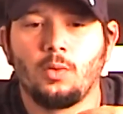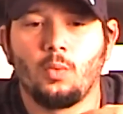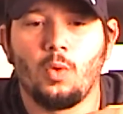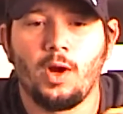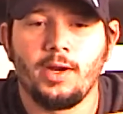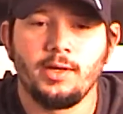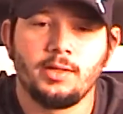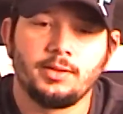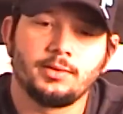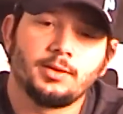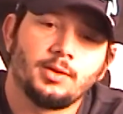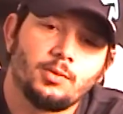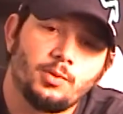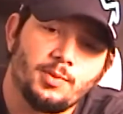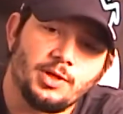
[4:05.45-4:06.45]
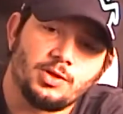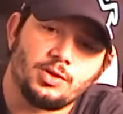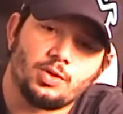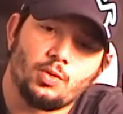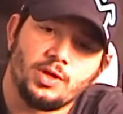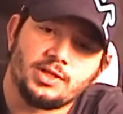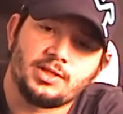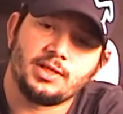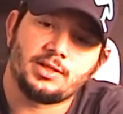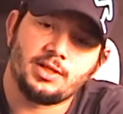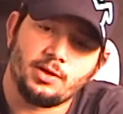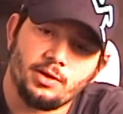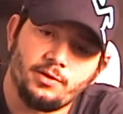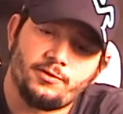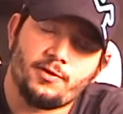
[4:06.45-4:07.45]
One would be to twist it
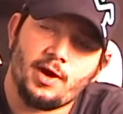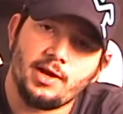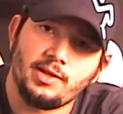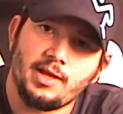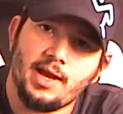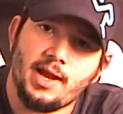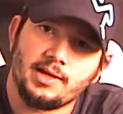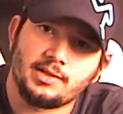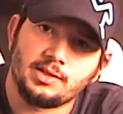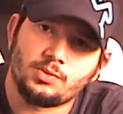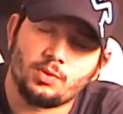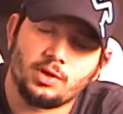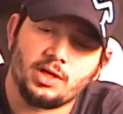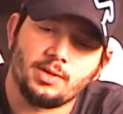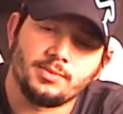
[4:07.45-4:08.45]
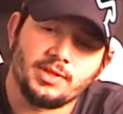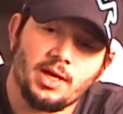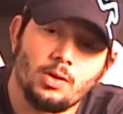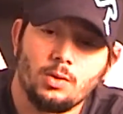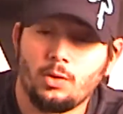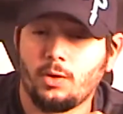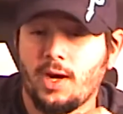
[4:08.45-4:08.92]
till you find the axis where it comes out,